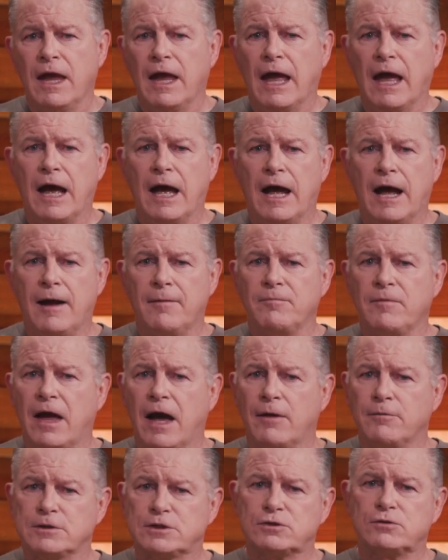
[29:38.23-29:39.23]

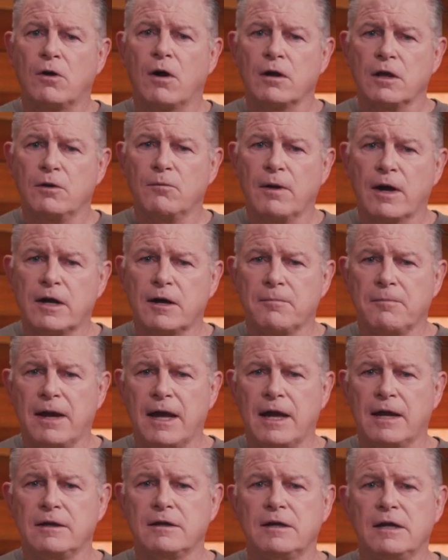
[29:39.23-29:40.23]
I would strongly
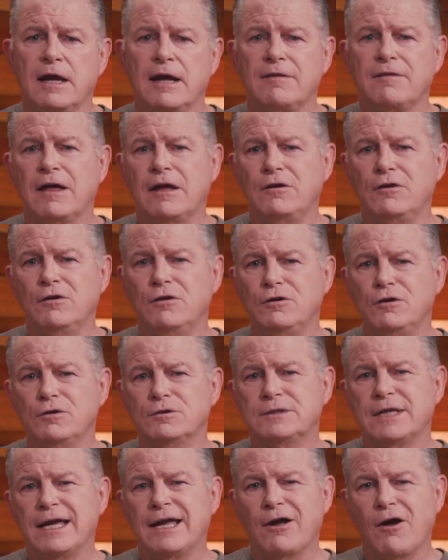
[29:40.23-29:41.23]
recommend that you
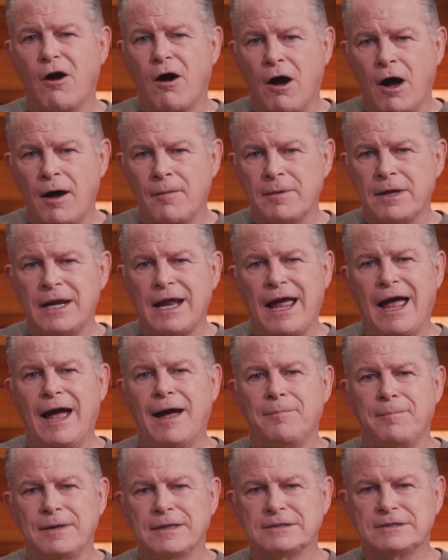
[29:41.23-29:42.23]
use a common
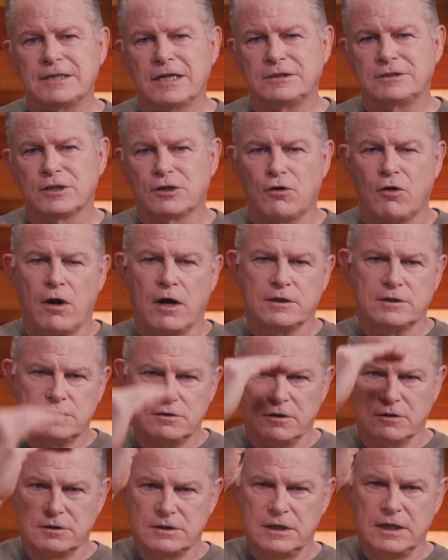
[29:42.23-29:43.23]
app insights across.
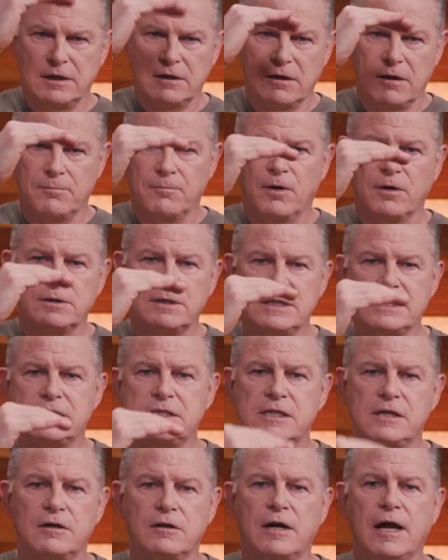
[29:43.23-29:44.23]
You're seeing a
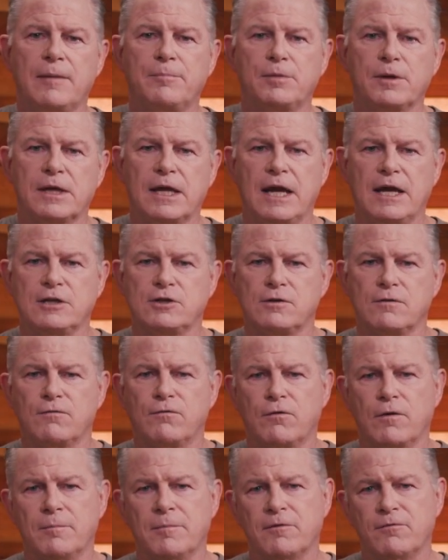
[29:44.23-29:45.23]
multi-tiered application
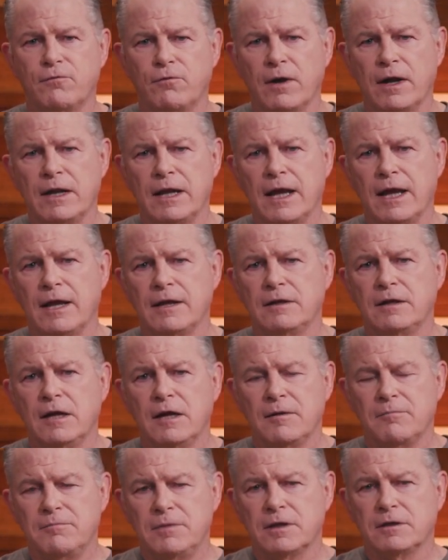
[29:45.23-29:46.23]
from a front end,
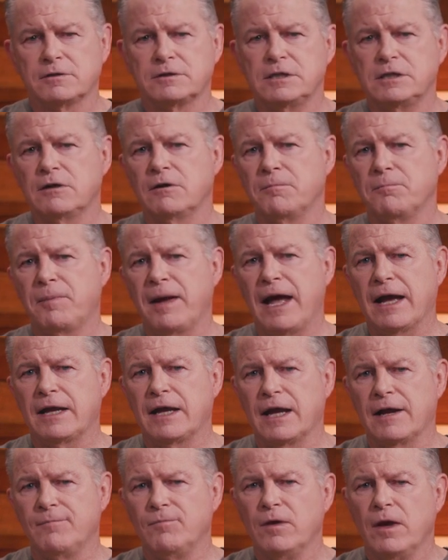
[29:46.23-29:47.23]
middle tier, and back
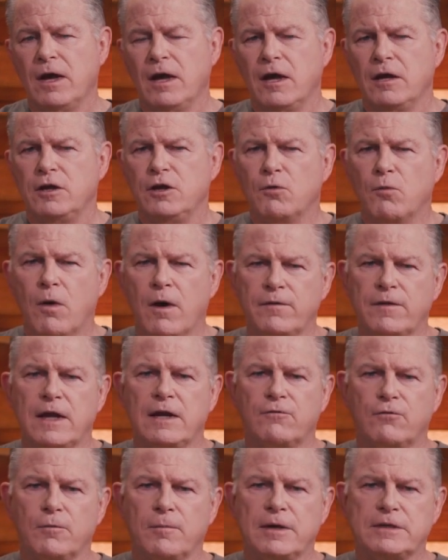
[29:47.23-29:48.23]
end. You want that
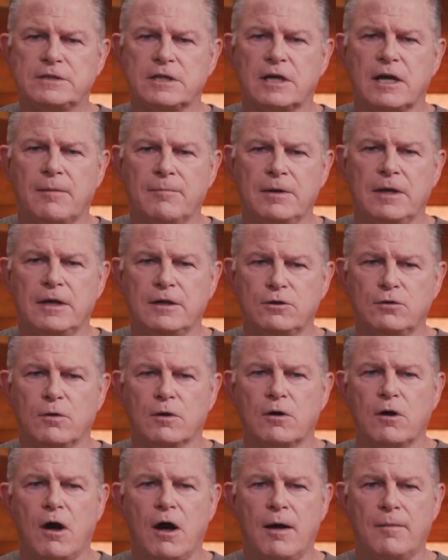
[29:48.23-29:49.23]
information coming into
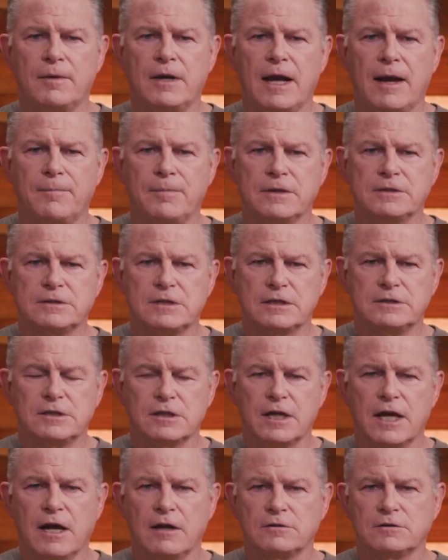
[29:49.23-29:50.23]
a common app insights
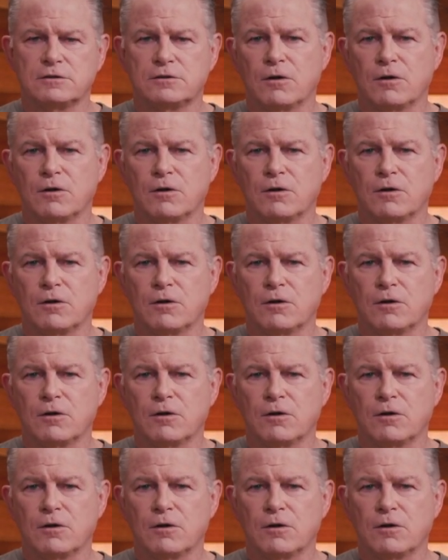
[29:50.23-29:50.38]
account.